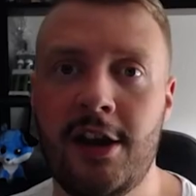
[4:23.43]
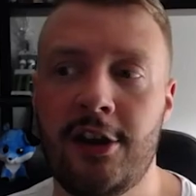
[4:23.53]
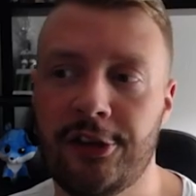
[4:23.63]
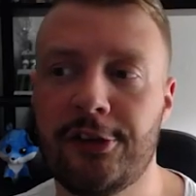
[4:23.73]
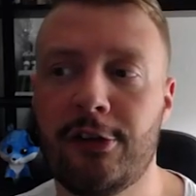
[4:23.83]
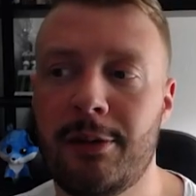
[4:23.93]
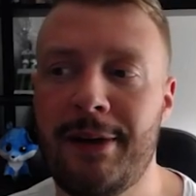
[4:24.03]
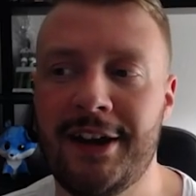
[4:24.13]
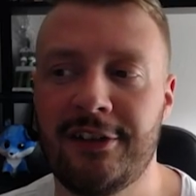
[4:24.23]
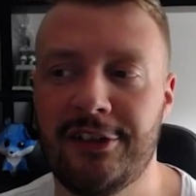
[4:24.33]
solar
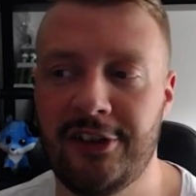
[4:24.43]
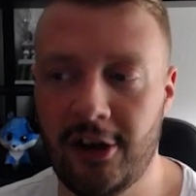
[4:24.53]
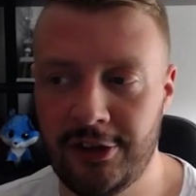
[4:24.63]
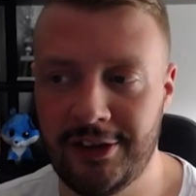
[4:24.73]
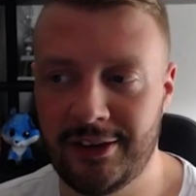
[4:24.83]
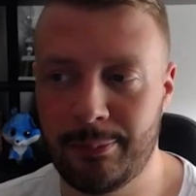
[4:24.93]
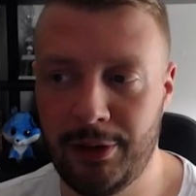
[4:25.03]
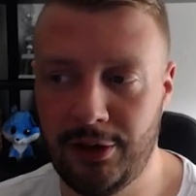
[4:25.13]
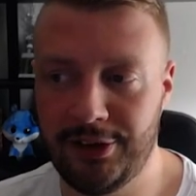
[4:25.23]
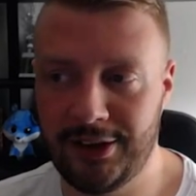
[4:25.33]
panels on this
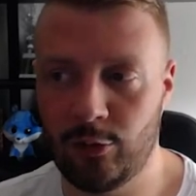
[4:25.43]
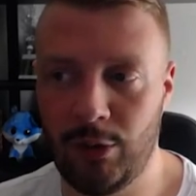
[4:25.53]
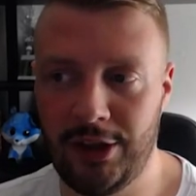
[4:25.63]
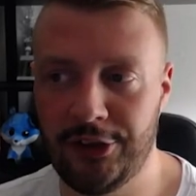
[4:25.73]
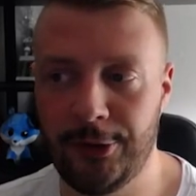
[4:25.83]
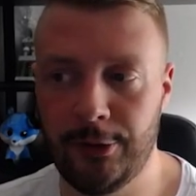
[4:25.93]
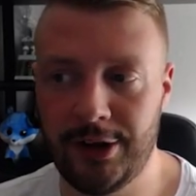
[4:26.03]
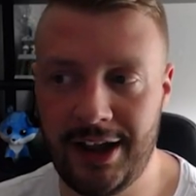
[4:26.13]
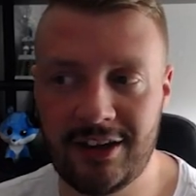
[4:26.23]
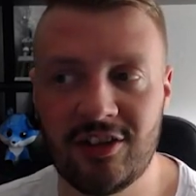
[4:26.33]
build as well, so it
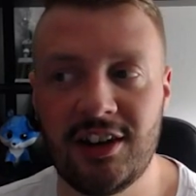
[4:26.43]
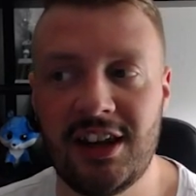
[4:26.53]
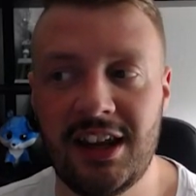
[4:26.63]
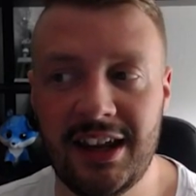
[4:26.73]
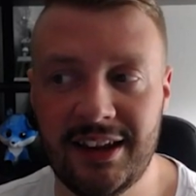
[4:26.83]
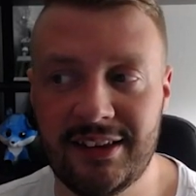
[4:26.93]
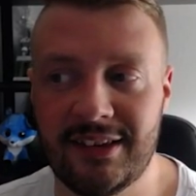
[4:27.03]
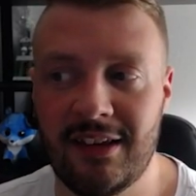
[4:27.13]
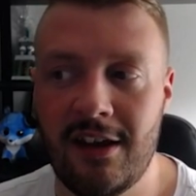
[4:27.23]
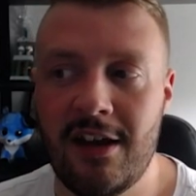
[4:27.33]
actually
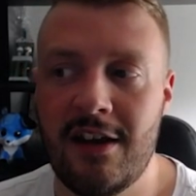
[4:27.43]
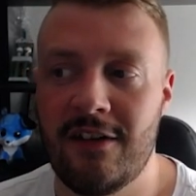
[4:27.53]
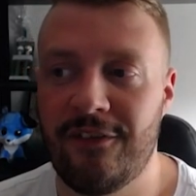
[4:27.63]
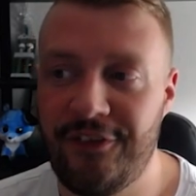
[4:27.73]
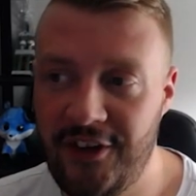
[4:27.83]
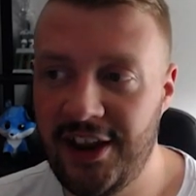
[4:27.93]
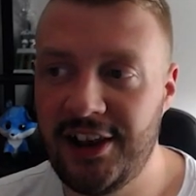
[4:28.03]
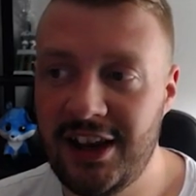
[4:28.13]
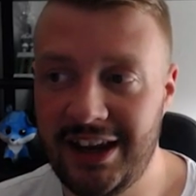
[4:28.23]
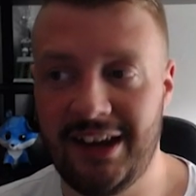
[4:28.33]
is
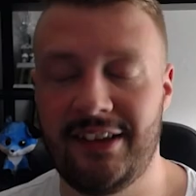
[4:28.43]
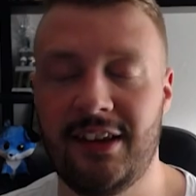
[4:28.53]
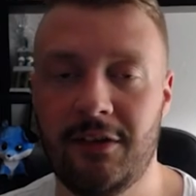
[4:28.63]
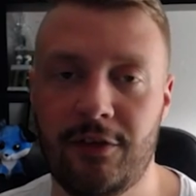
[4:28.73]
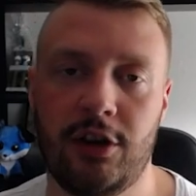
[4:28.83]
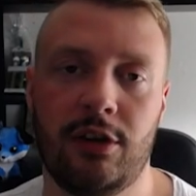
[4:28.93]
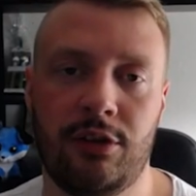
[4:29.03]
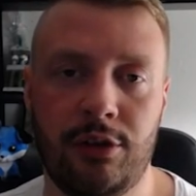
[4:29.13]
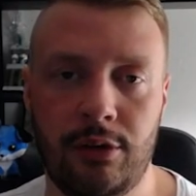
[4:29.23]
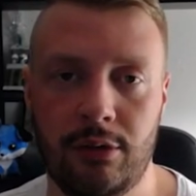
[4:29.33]
fairly easy for you
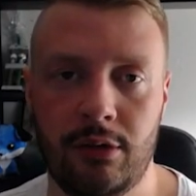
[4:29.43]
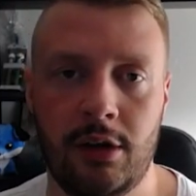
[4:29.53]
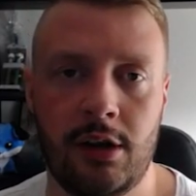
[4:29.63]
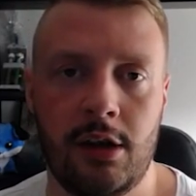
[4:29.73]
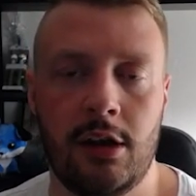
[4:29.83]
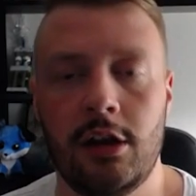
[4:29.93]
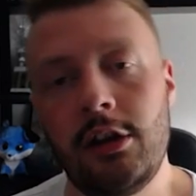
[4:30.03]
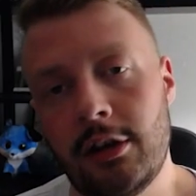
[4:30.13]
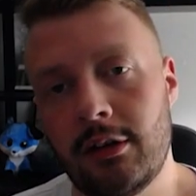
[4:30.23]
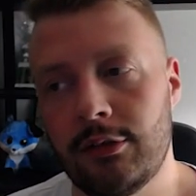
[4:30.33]
to, you
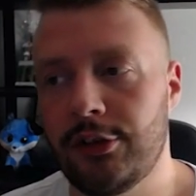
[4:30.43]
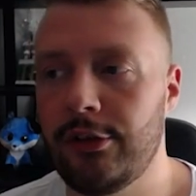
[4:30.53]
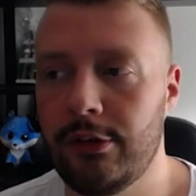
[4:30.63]
know, to